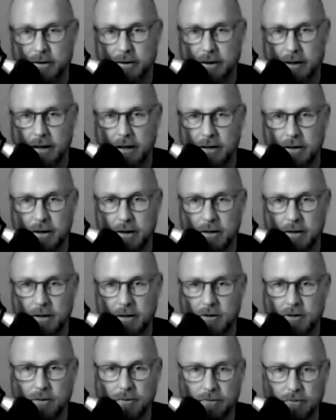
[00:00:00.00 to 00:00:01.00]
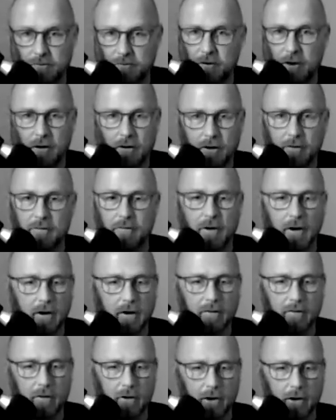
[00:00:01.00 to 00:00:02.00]
and there's some very,
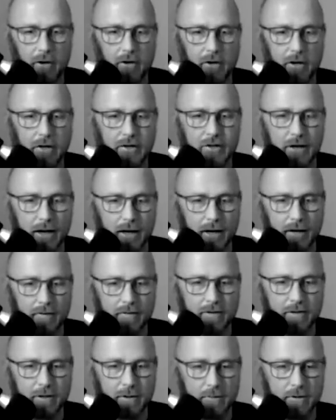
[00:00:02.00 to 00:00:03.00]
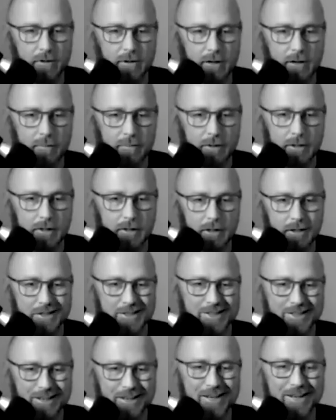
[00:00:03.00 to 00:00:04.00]
very, very good executives of some of these companies that
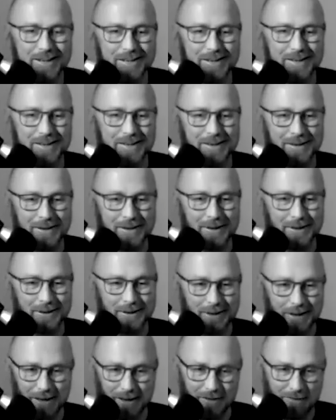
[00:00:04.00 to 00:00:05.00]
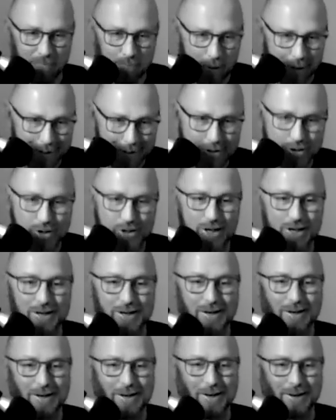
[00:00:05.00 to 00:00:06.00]
see it and have pitched
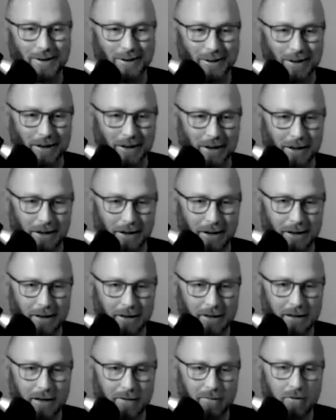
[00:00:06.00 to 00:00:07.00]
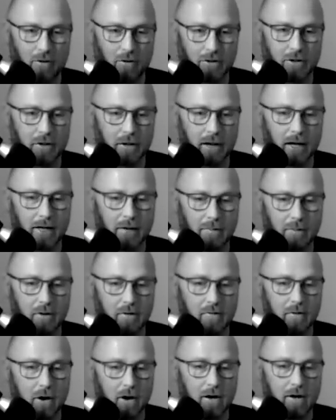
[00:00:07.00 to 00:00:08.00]
it and have ultimately had to
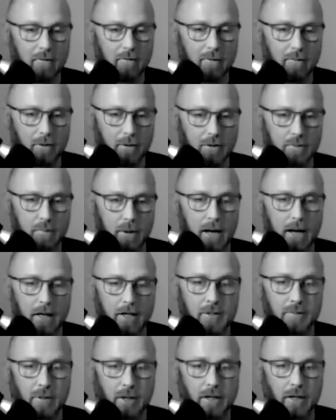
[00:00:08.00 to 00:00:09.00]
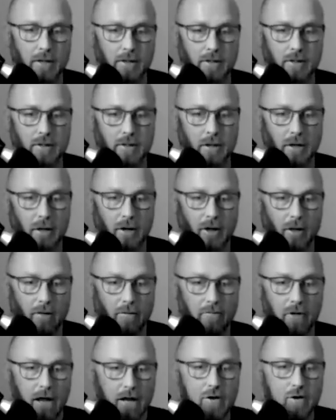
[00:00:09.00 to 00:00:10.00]
move on from those banks because
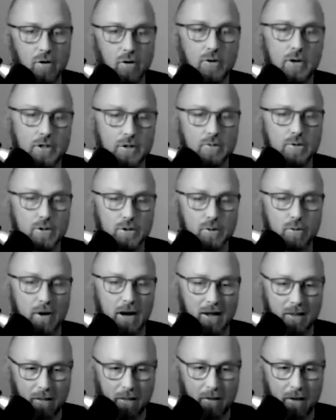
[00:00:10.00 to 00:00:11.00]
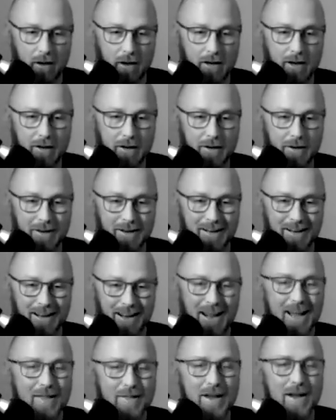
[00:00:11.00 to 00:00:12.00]
they knew this was the right thing.
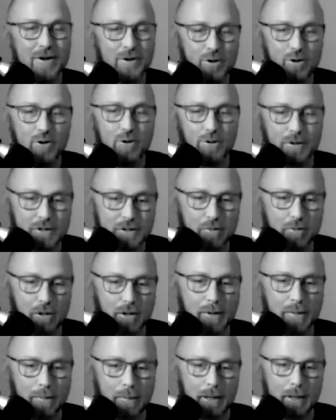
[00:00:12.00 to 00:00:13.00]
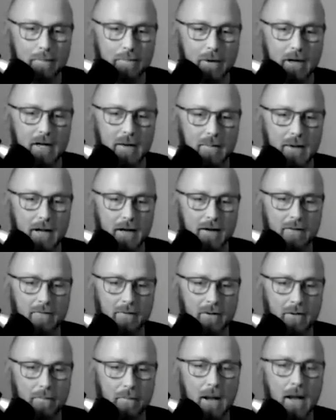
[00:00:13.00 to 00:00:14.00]
And they knew it was a really big moneymaker for
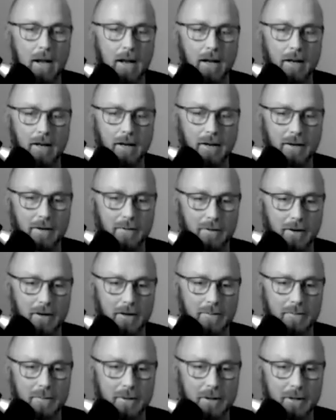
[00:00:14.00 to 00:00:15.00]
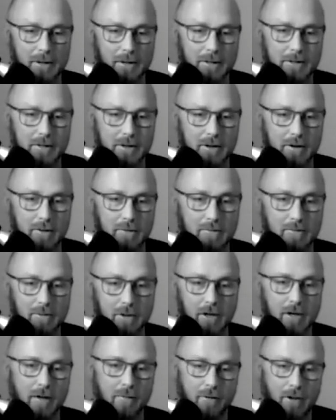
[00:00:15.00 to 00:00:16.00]
the bank, right? So
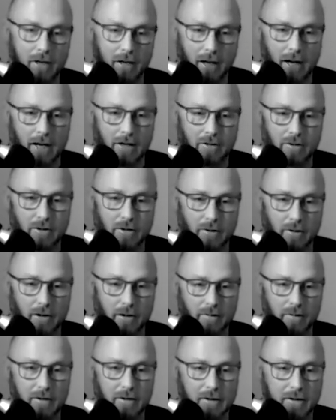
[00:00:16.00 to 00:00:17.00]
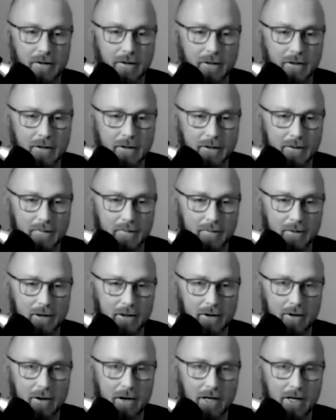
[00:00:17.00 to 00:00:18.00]
look, if you can actually lift,
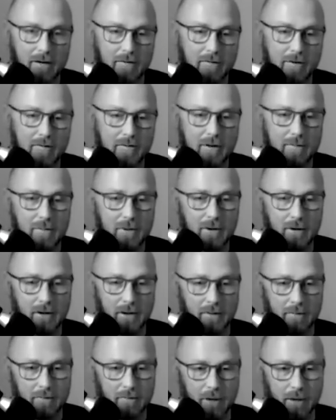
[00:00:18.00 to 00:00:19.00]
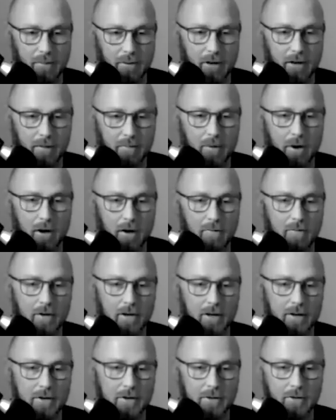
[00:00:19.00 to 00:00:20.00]
150 million people out of poverty
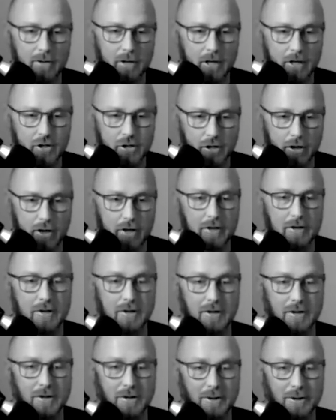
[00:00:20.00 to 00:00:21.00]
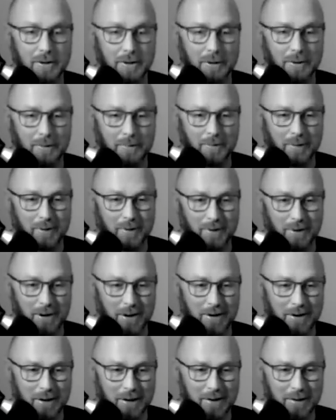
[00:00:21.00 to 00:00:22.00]
in Indonesia,
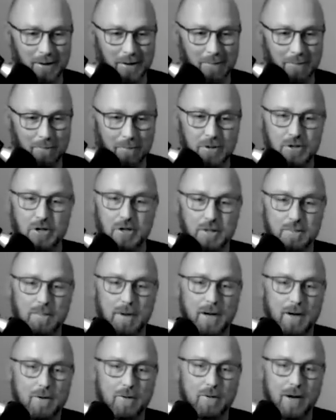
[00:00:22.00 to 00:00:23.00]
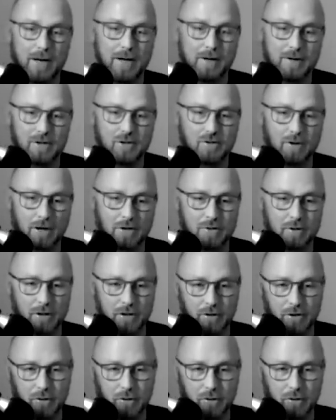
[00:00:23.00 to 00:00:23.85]
right? And just by creating and structuring new